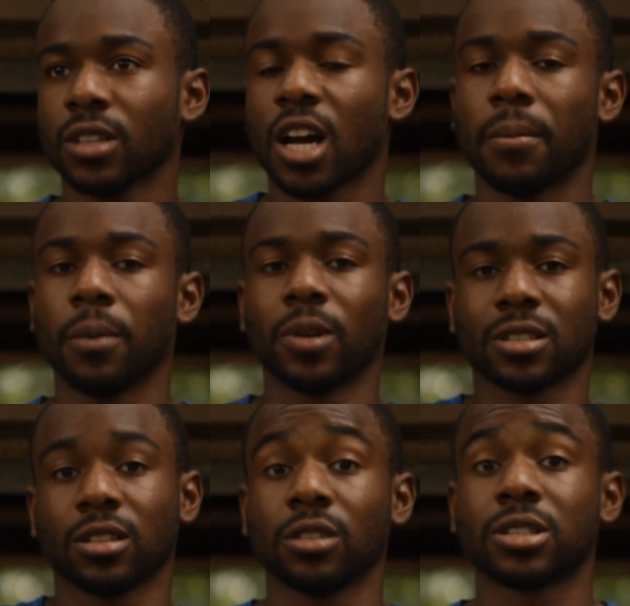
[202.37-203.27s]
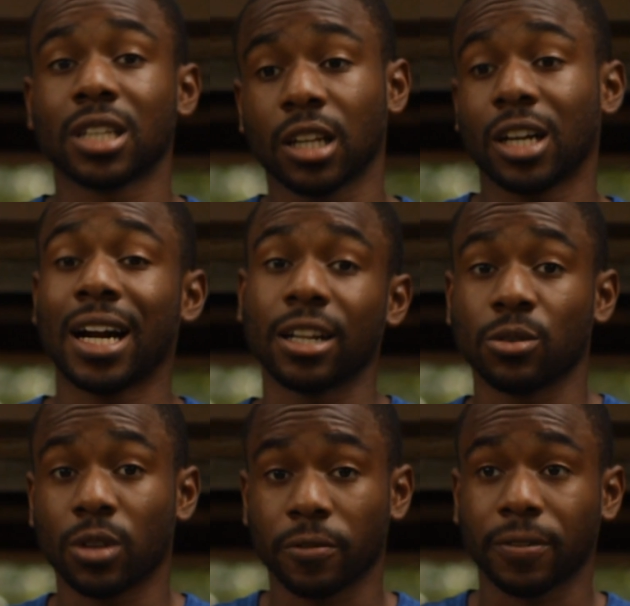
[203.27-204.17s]
come up with a solution and learn how to
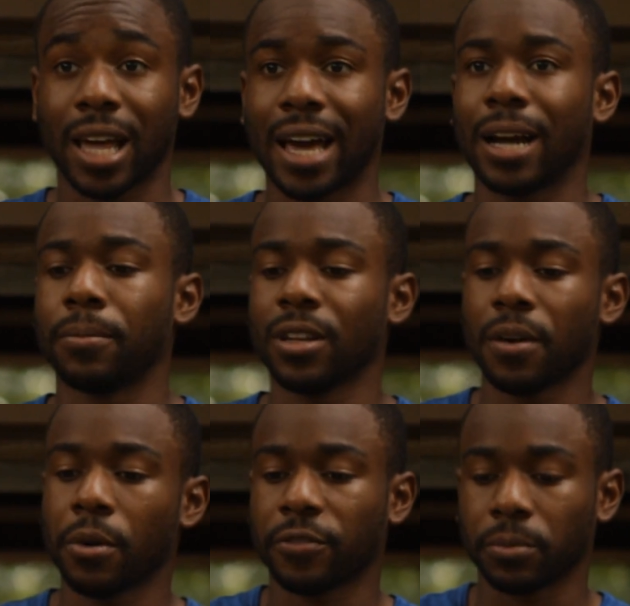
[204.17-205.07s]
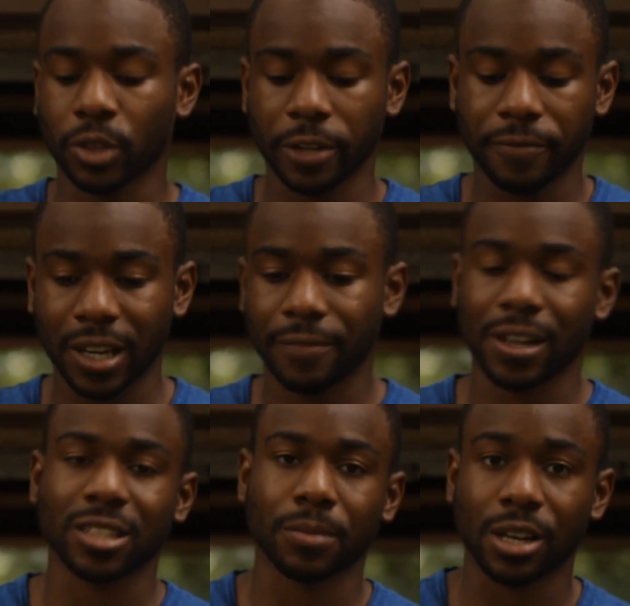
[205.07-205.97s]
do it on flat. I believe I went from 3 feet, I
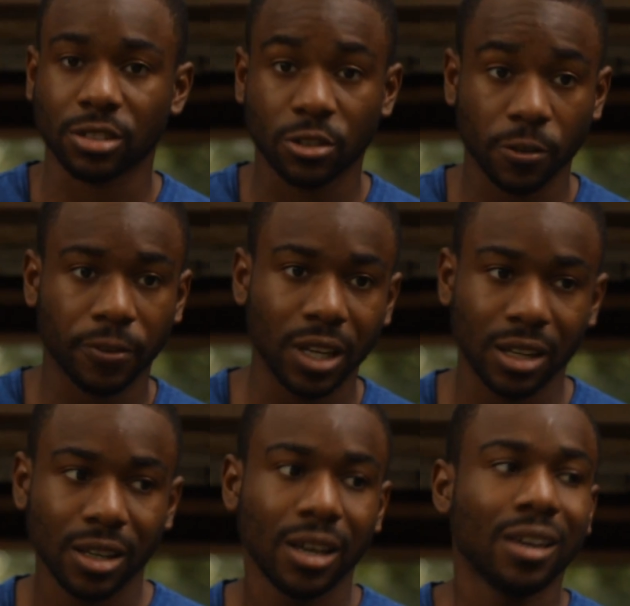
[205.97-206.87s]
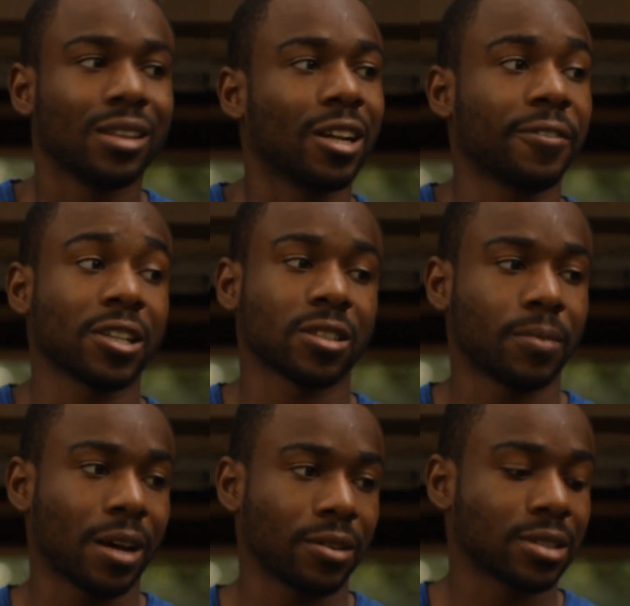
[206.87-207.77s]
found something that was 2 feet, and I found
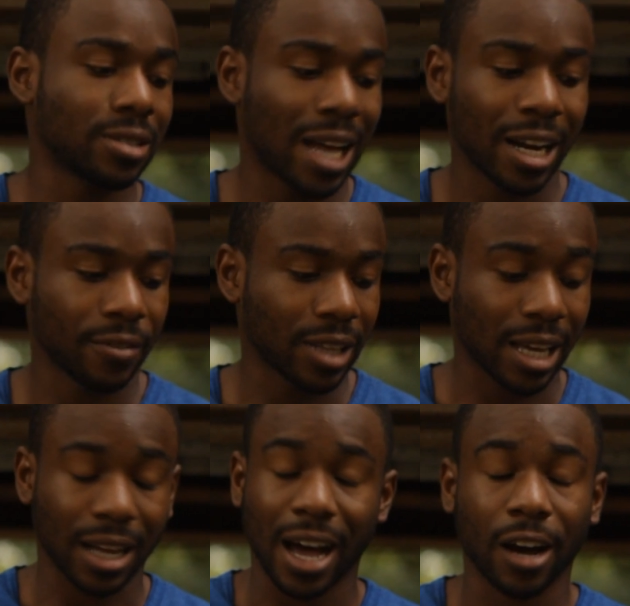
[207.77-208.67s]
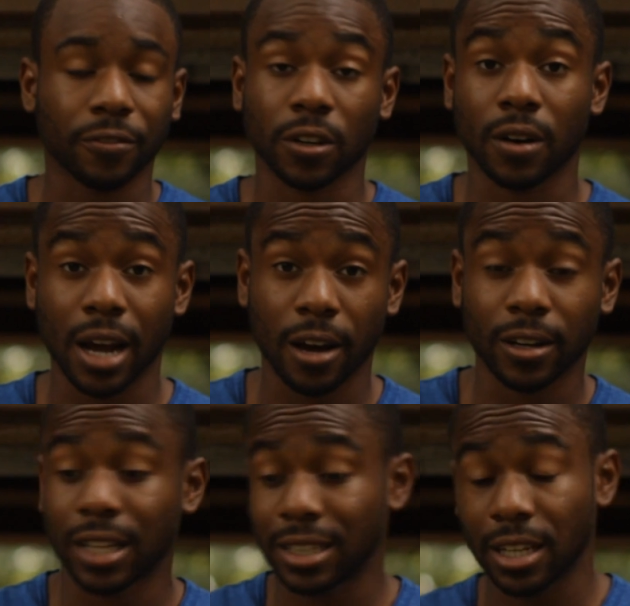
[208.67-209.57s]
something that was not even that high off the
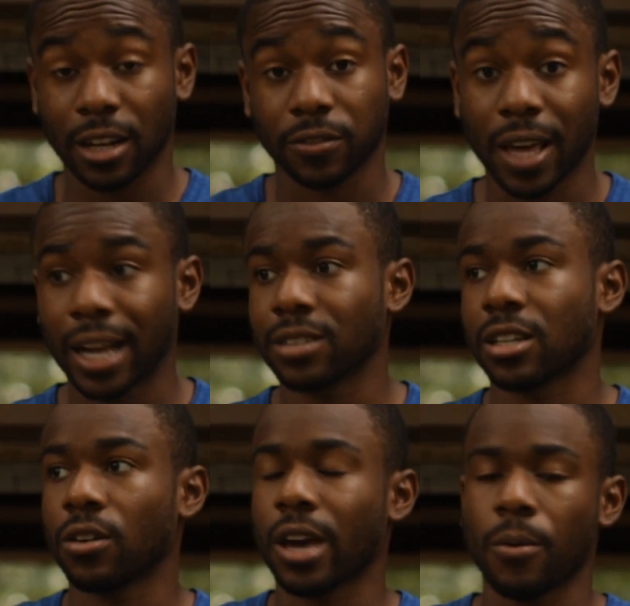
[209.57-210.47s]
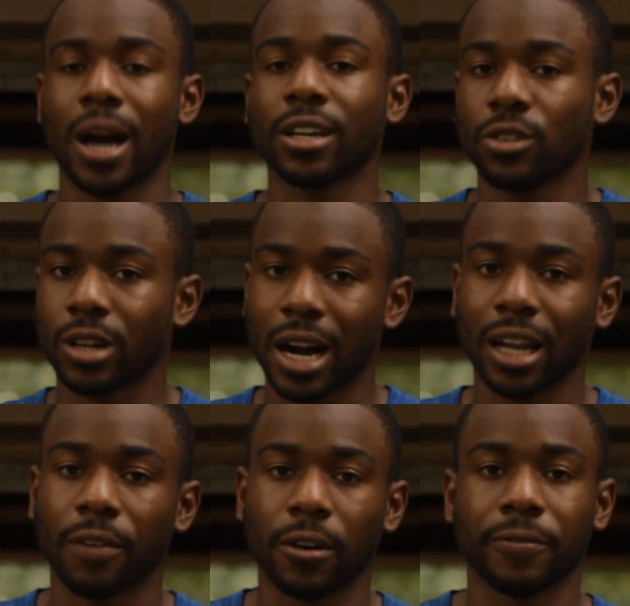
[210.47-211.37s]
ground, and I did it off that, and I was like, okay, well, I can do a
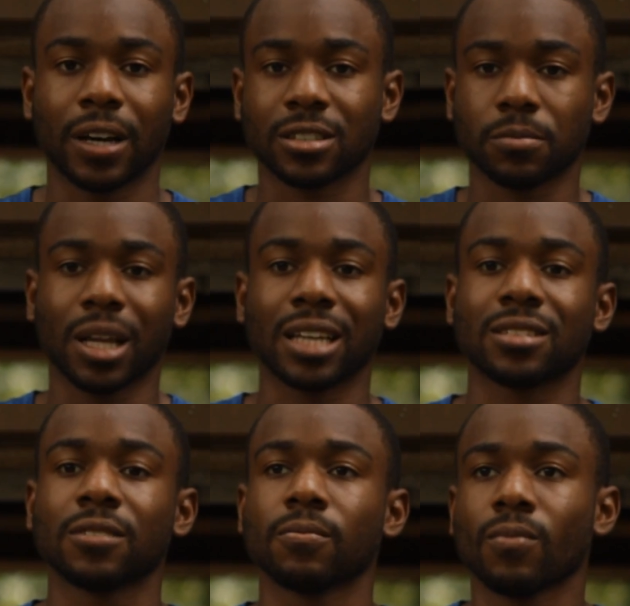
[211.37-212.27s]
ground level. I found some nice